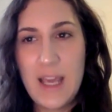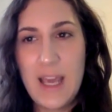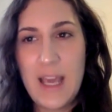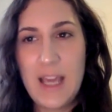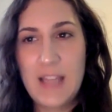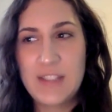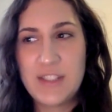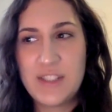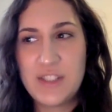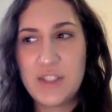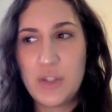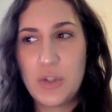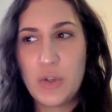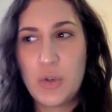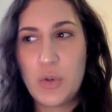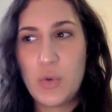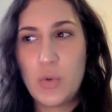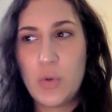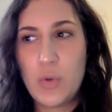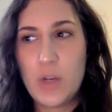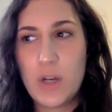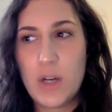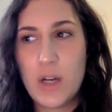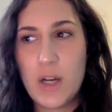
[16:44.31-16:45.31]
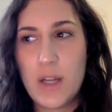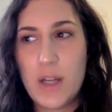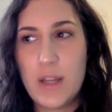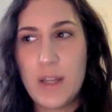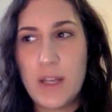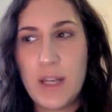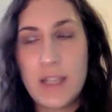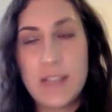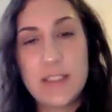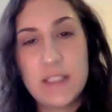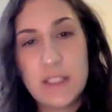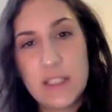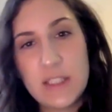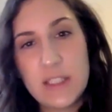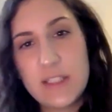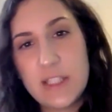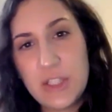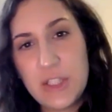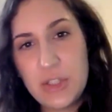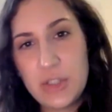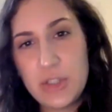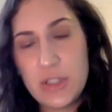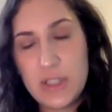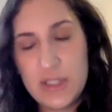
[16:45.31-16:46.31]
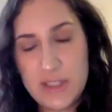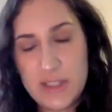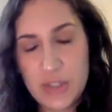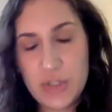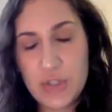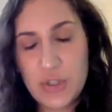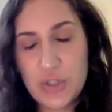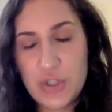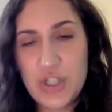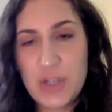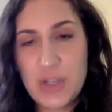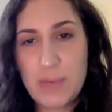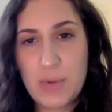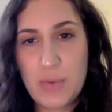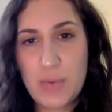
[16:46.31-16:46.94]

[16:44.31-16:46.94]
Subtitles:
And so then I did this internship